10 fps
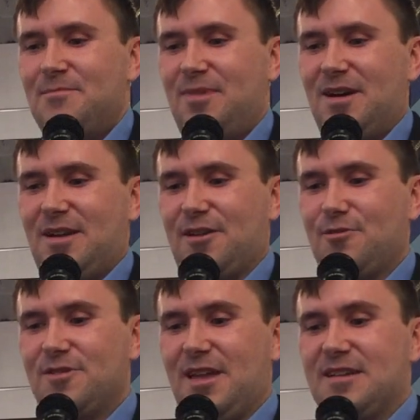But I
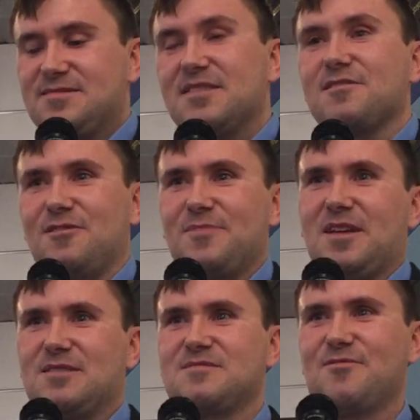couldn't get a signal
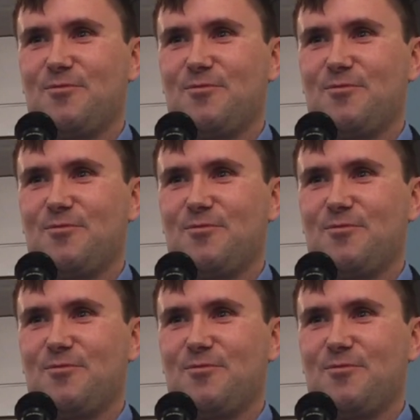because of